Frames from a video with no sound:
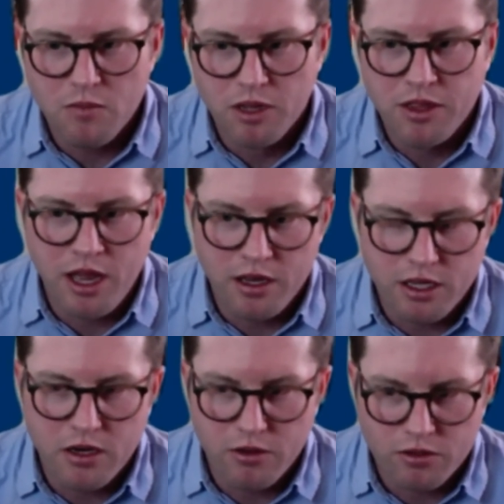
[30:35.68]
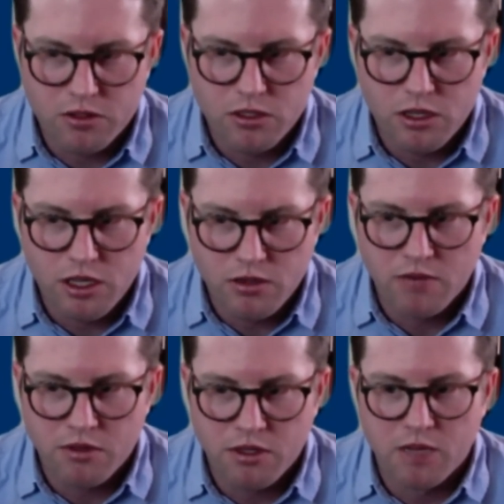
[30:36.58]
then, then you
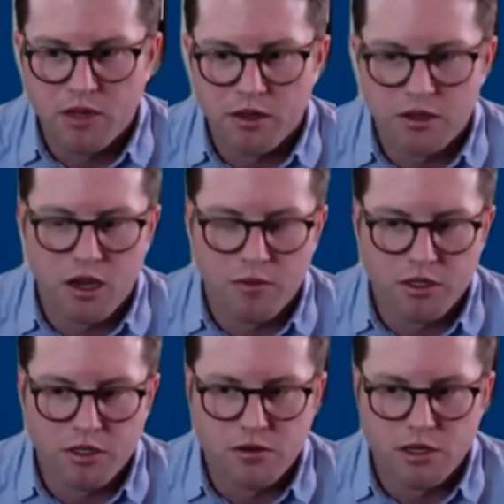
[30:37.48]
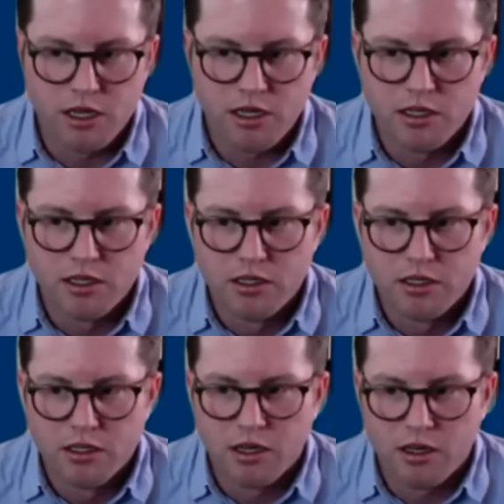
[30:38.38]
have to think about the opportunity
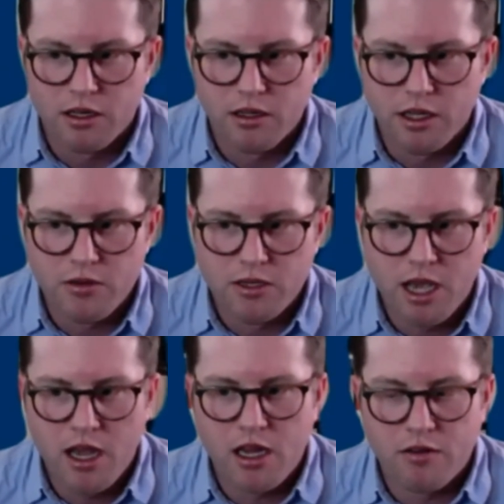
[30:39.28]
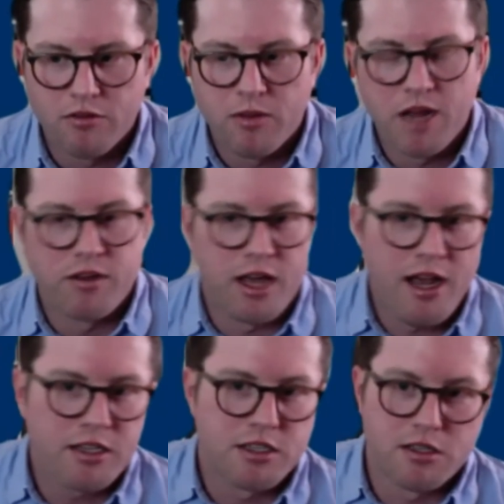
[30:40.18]
that you gain from having
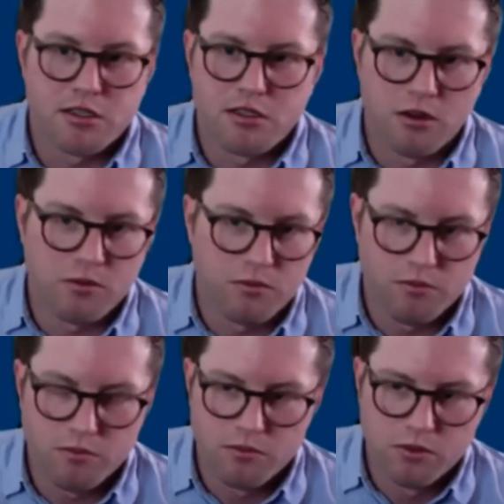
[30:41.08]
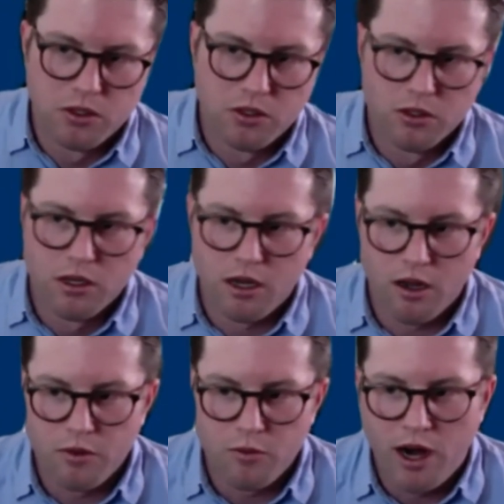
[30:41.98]
access.
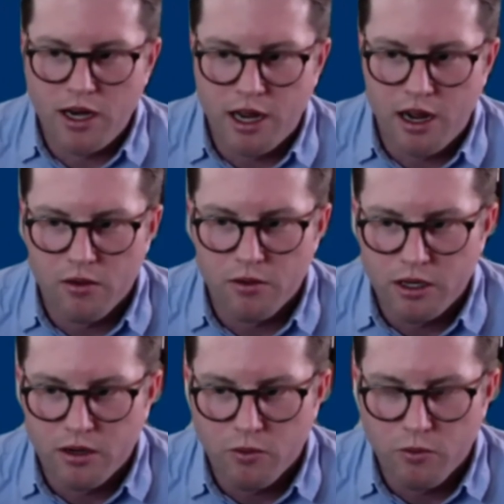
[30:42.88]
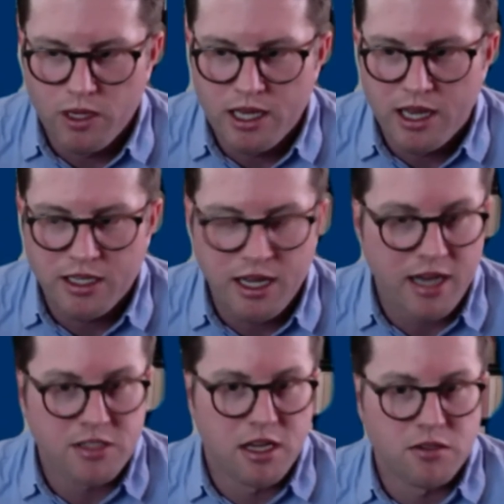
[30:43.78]
Right now, we can't
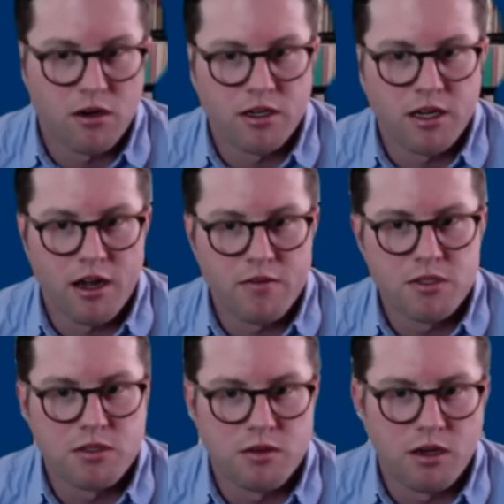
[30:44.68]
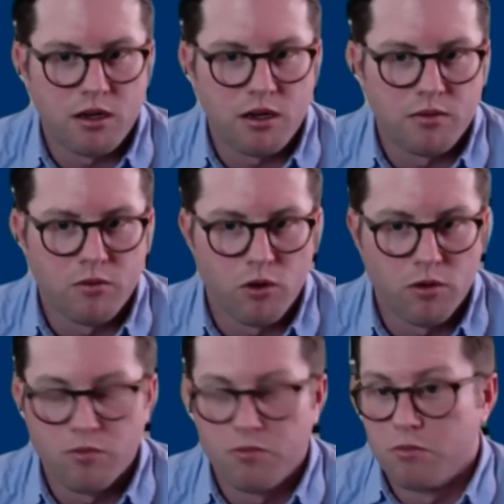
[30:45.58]
access archives
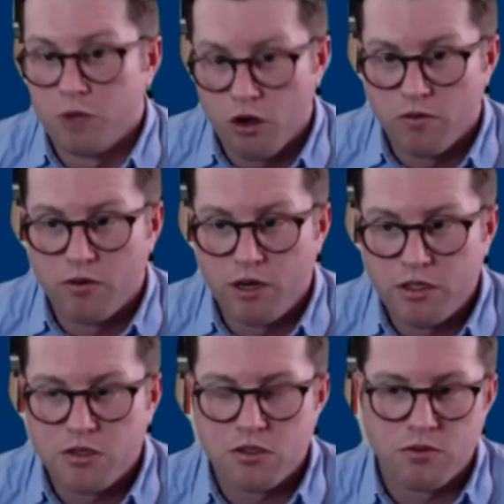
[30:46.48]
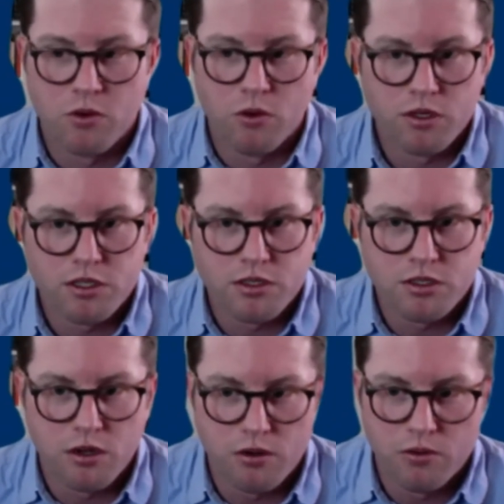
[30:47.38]
for COVID reasons, of course. And
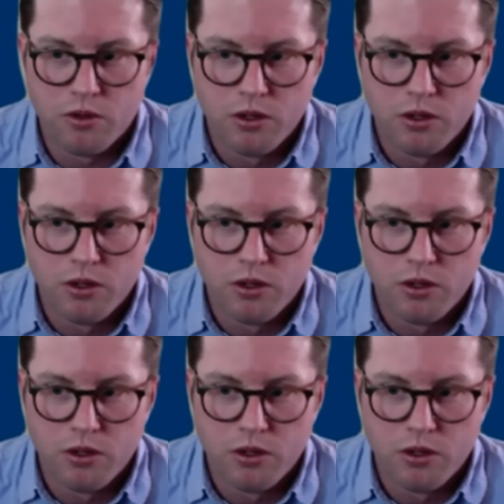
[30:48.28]
so